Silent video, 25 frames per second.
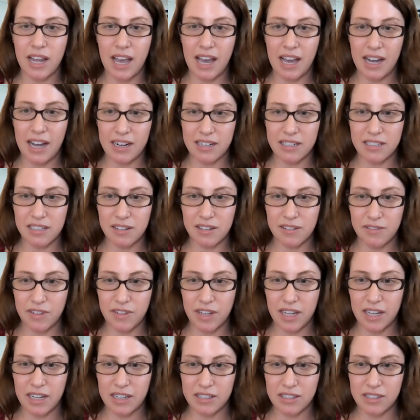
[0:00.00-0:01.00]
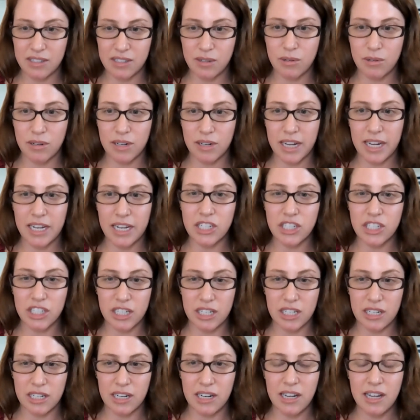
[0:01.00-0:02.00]
active
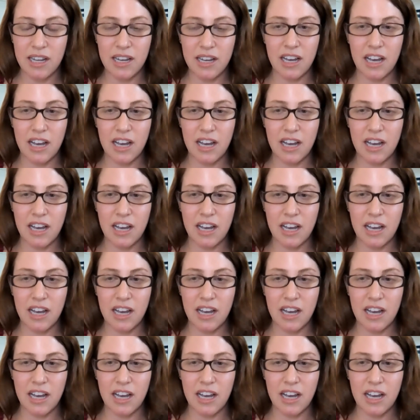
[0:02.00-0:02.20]
excoriation.